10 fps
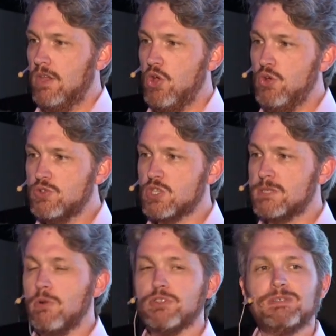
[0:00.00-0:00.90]
Whose
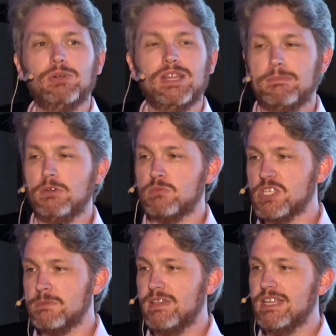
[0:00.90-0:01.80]

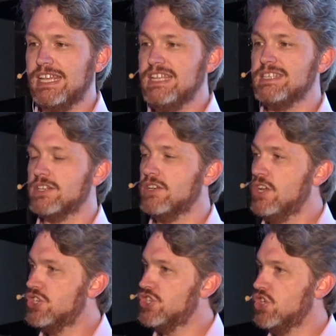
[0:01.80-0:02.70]
responsibility is it
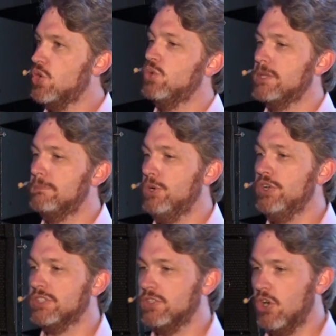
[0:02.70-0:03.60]
to shoulder the
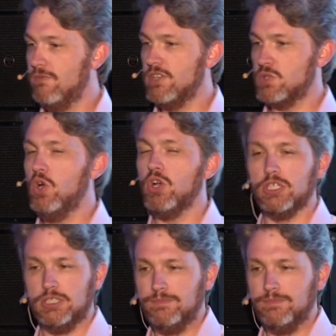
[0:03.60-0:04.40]
burden of this work?